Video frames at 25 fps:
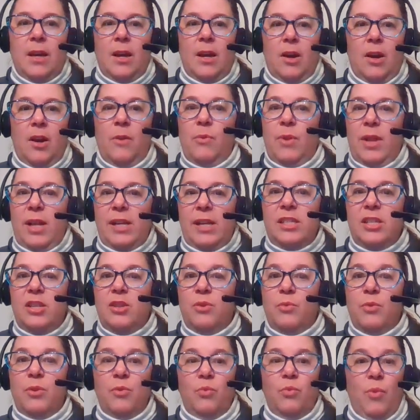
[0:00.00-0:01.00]
All right, well, I see
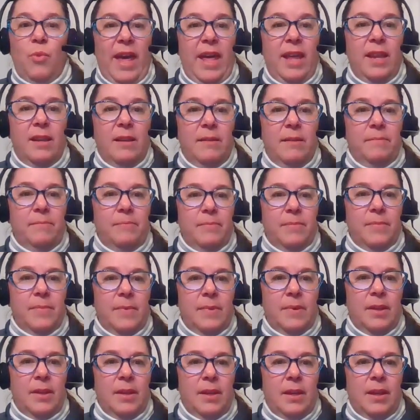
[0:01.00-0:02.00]
the word when
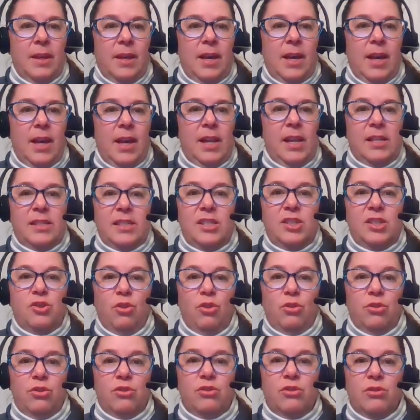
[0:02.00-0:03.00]
and I see
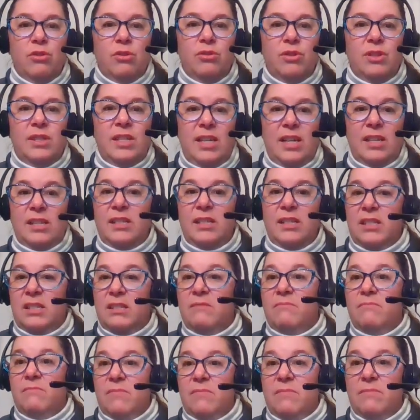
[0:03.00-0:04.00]
todos los
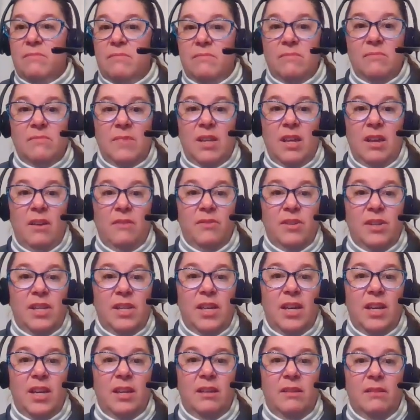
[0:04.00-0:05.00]
días, every
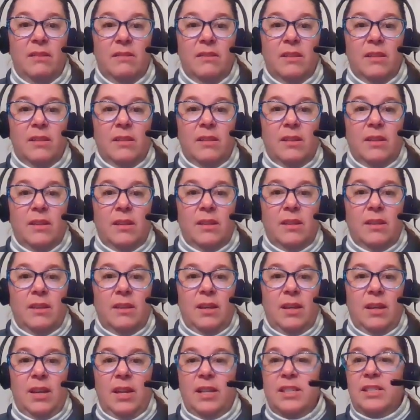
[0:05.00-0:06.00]
day,
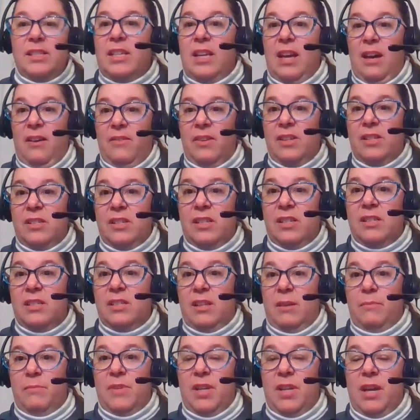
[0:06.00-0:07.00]
and I see a veces
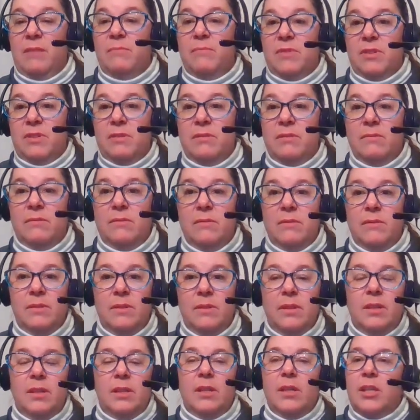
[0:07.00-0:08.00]
sometimes.
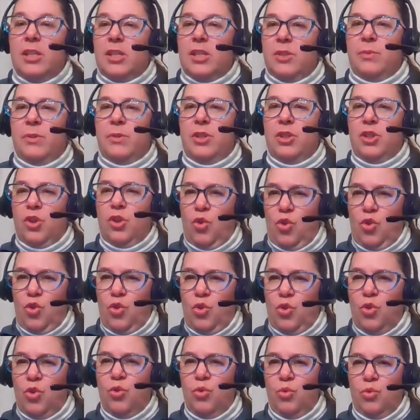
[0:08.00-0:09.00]
So we did the
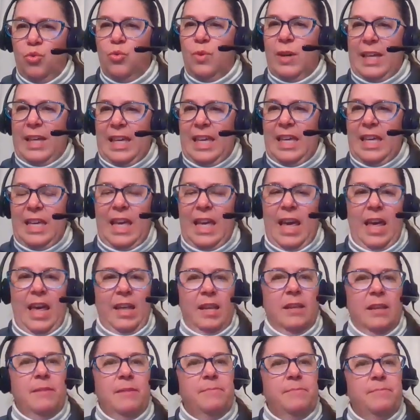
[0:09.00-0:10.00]
who,
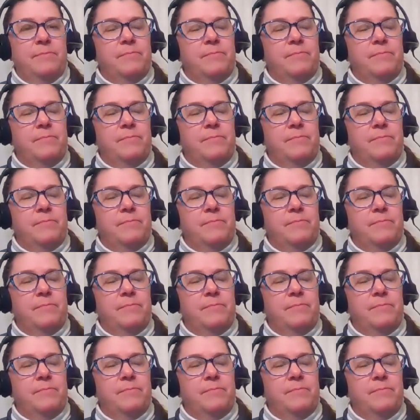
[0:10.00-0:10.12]
quién.